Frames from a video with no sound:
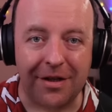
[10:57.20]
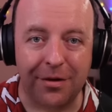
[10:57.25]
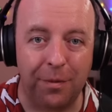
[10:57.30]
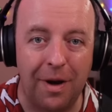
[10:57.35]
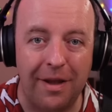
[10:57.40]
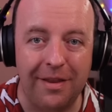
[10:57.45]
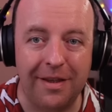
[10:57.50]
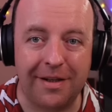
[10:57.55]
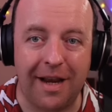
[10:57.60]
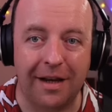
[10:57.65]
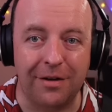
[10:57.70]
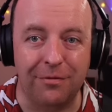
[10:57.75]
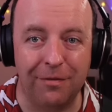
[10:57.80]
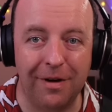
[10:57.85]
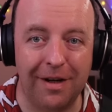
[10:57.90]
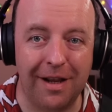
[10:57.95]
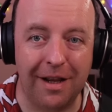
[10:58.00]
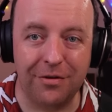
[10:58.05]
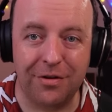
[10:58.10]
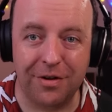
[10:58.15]
so where this gets
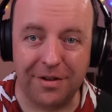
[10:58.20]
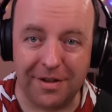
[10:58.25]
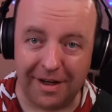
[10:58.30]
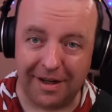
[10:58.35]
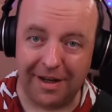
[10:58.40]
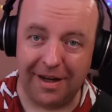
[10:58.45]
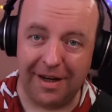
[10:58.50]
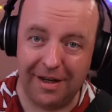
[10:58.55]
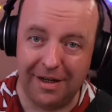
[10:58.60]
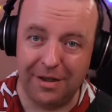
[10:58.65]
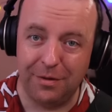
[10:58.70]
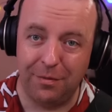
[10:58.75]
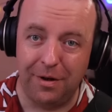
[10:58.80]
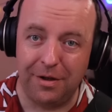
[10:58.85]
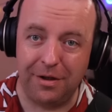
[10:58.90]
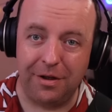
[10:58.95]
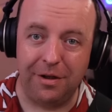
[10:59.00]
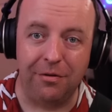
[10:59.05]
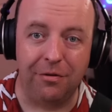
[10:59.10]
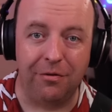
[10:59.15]
really interesting is
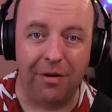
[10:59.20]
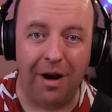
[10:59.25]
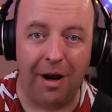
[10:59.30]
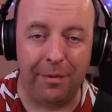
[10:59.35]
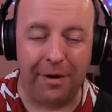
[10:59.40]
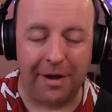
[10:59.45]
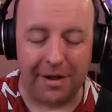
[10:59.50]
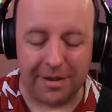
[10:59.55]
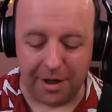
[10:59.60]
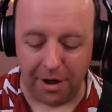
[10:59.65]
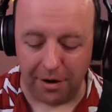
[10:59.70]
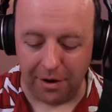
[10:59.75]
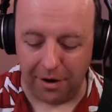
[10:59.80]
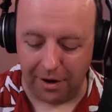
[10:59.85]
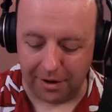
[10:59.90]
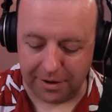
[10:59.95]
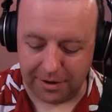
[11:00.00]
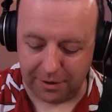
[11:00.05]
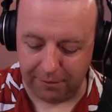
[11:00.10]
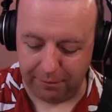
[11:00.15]
when you grab a
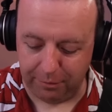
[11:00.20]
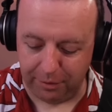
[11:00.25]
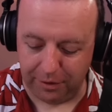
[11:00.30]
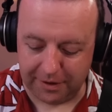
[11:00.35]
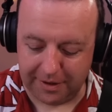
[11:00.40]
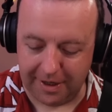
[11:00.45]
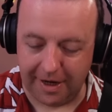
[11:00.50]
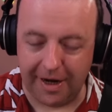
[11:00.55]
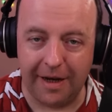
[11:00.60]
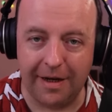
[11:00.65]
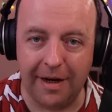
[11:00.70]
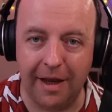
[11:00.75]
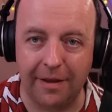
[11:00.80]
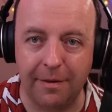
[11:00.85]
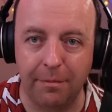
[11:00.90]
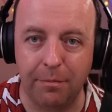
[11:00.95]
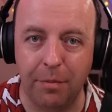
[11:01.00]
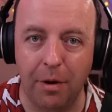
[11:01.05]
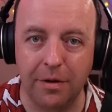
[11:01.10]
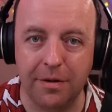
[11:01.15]
guitar. So I've plugged it in at the
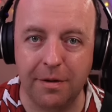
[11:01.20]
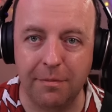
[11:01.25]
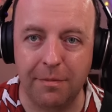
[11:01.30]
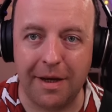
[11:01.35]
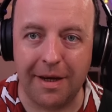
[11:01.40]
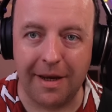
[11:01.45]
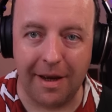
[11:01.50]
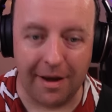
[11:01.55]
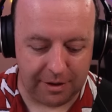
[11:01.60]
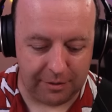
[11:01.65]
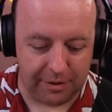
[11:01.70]
bottom here.